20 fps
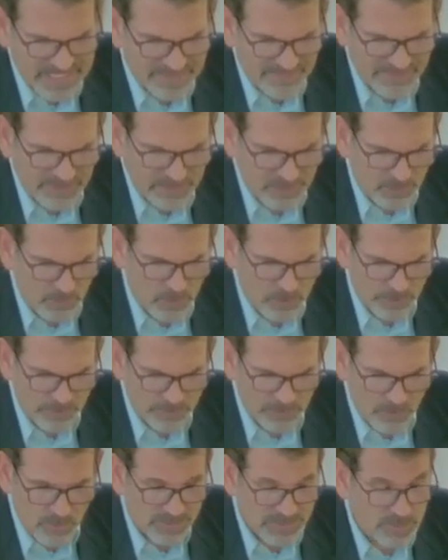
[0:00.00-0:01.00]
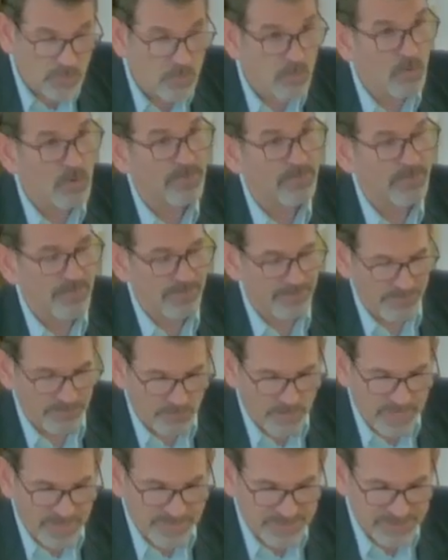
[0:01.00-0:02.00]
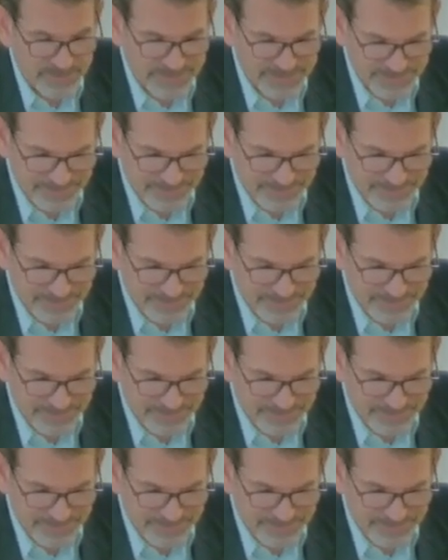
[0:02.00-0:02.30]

of the Lord are toward the righteous,